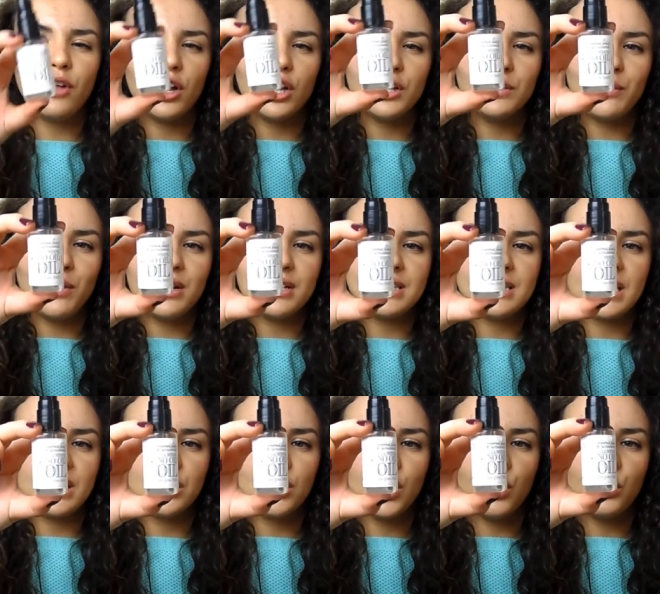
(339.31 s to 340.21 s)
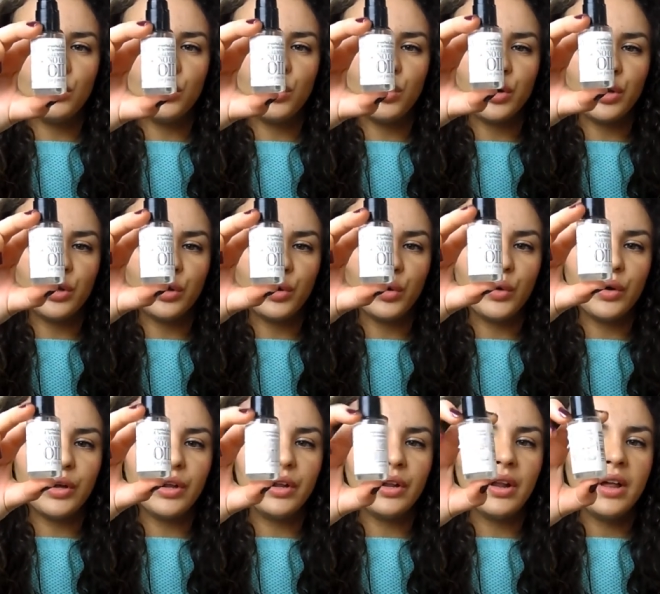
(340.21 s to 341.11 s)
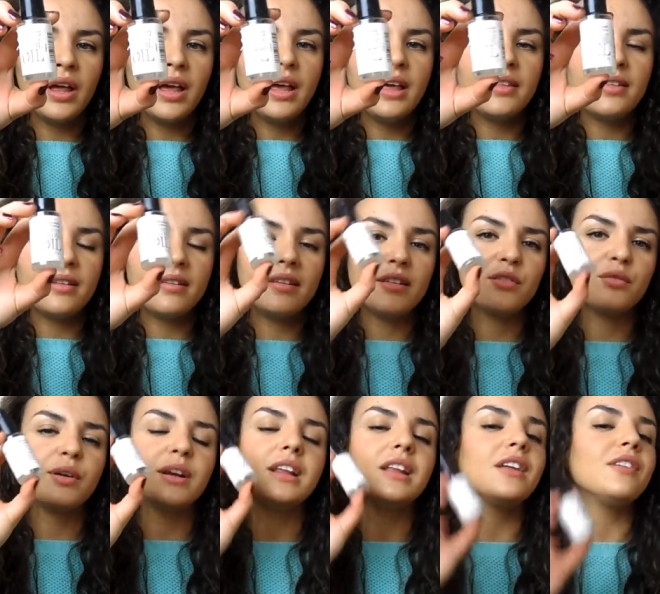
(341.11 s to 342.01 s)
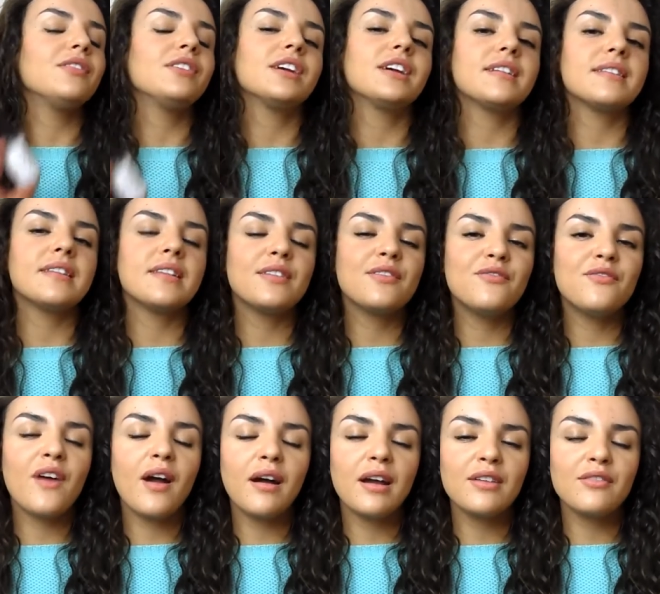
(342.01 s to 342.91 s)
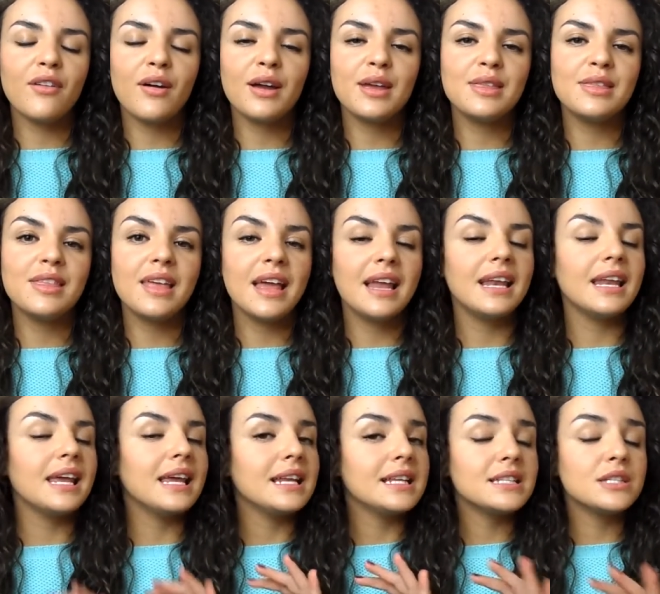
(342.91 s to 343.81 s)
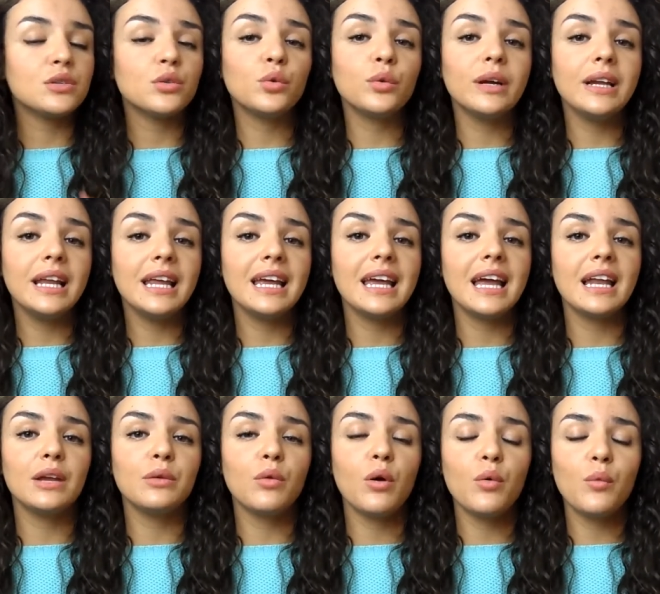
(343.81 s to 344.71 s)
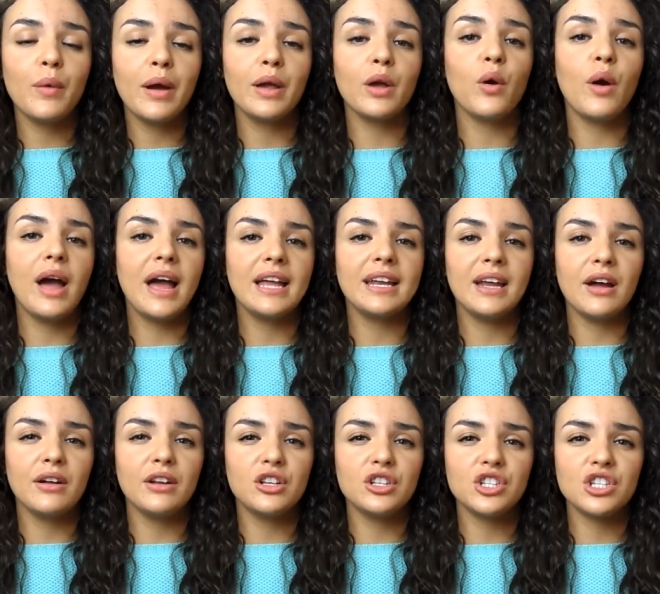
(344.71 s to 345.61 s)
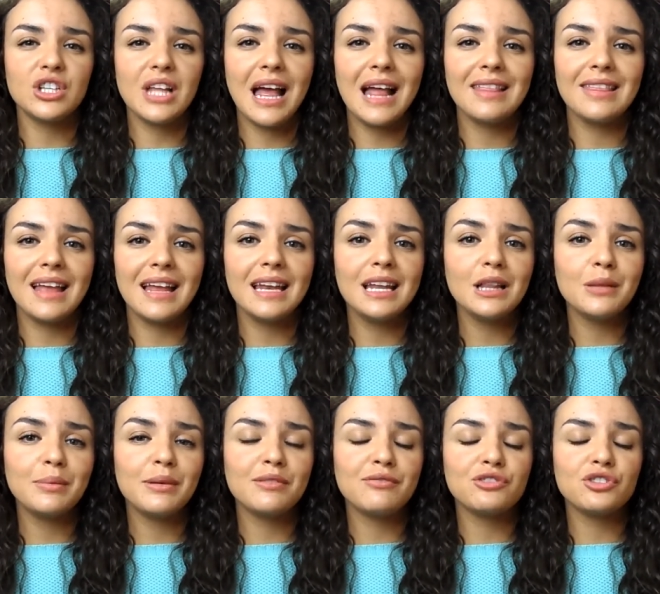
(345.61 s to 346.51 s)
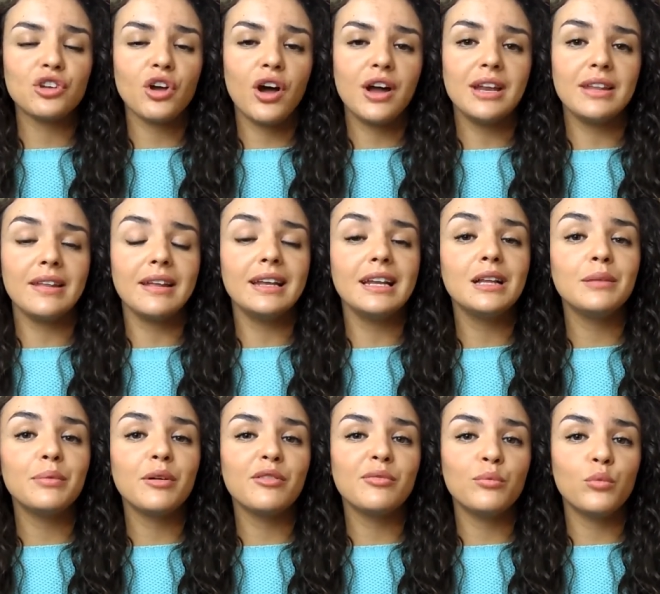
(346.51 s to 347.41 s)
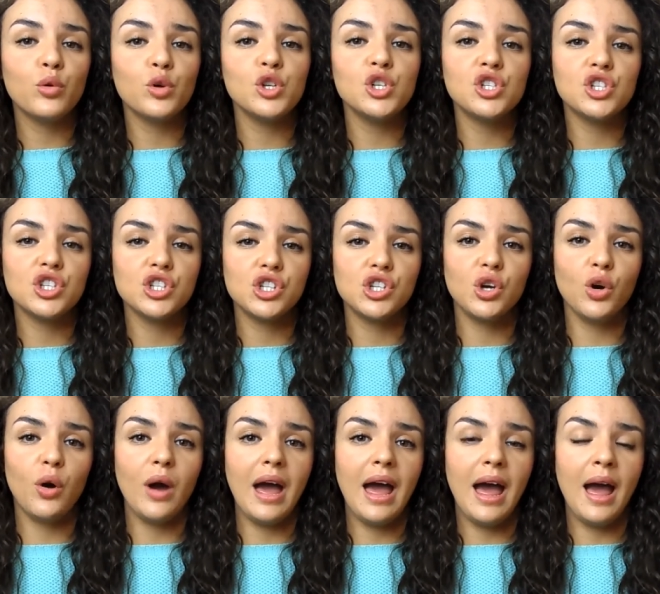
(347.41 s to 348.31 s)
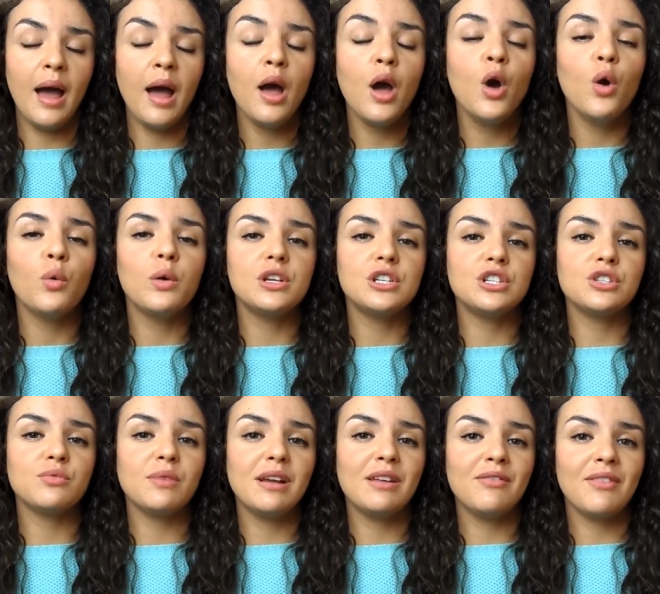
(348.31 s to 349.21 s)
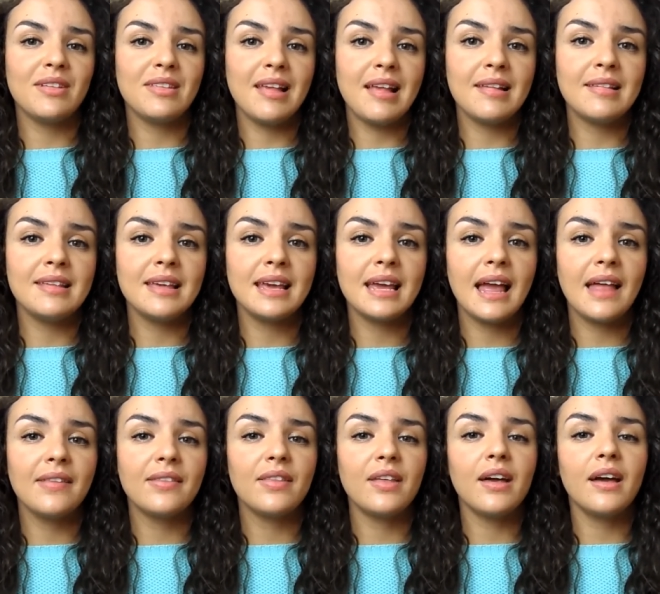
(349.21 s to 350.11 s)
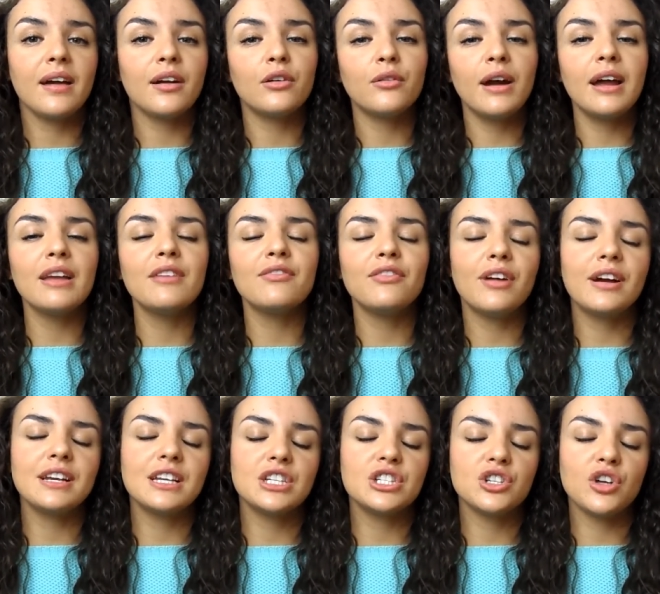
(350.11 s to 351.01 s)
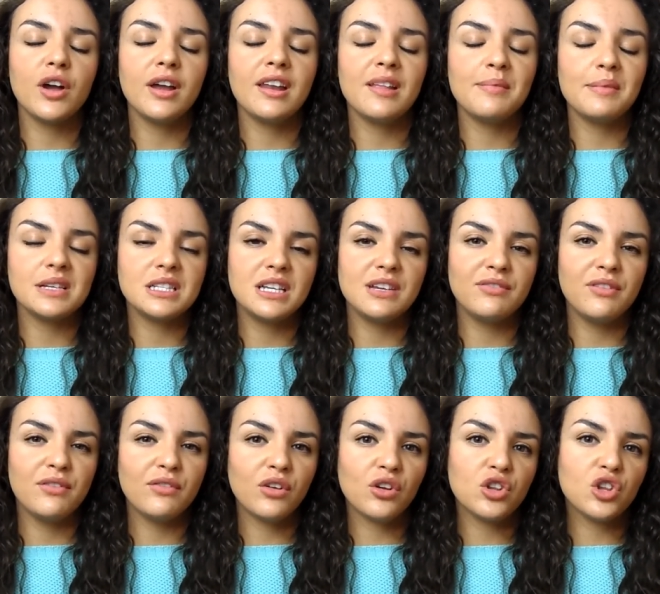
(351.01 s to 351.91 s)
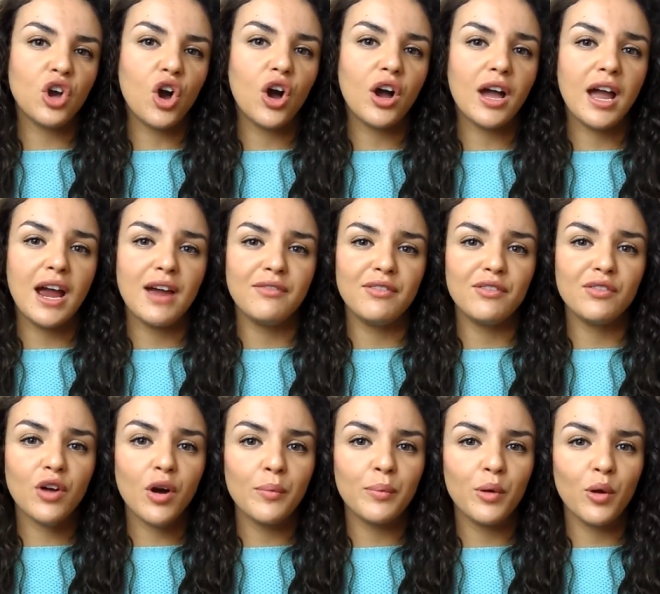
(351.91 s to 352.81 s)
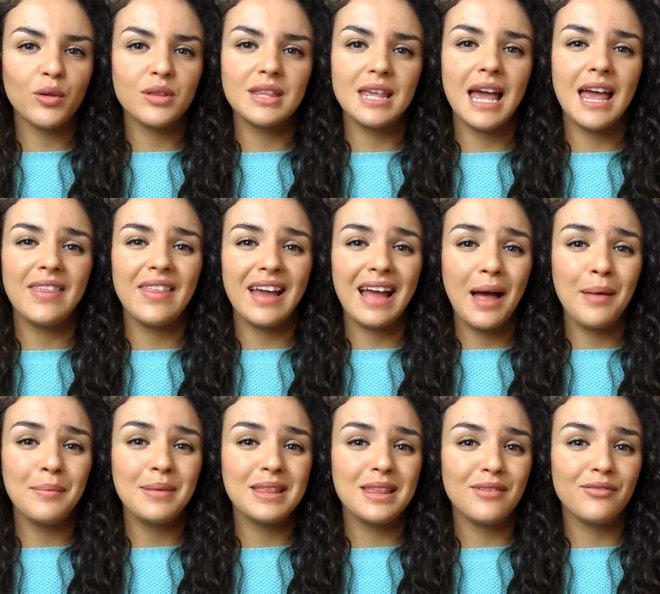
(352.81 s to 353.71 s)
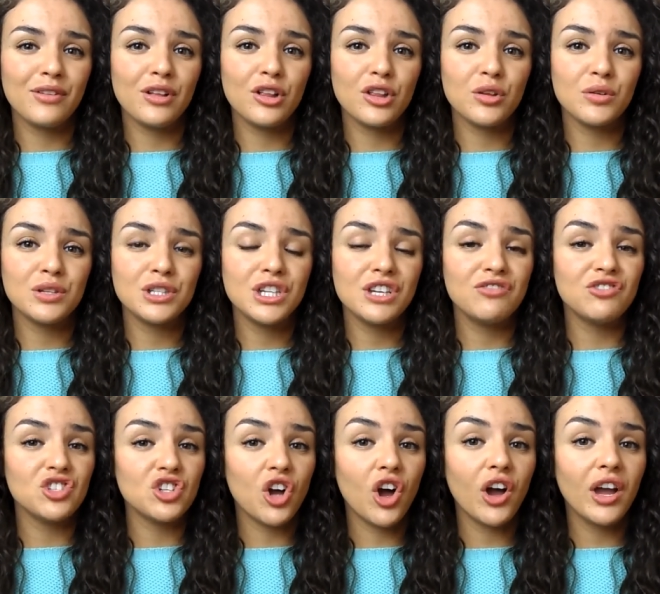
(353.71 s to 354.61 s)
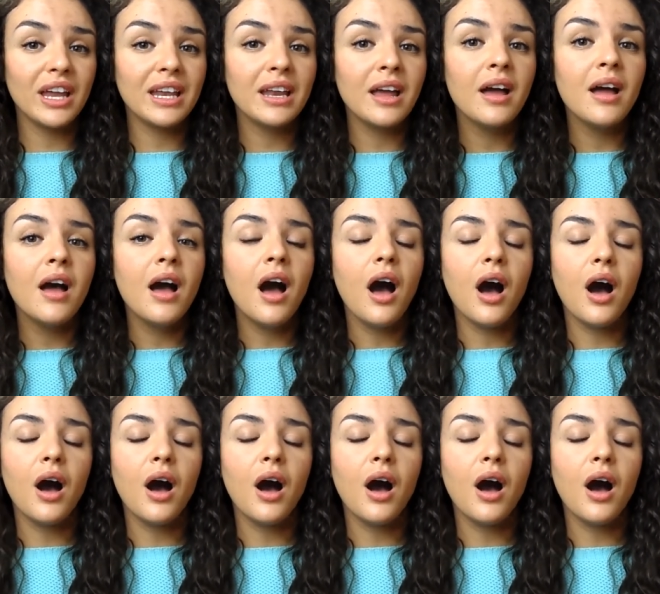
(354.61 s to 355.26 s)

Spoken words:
Volumizing No Oil Oil. This is really lovely because it's very, very thin, it isn't oily, and it won't weigh your hair down. It'll just add that little bit of shine and that little bit of moisture to your hair, which is really fantastic. And they're great for adding shine, especially if you've got dark hair. If you've got blonde hair, that can be difficult to achieve shine,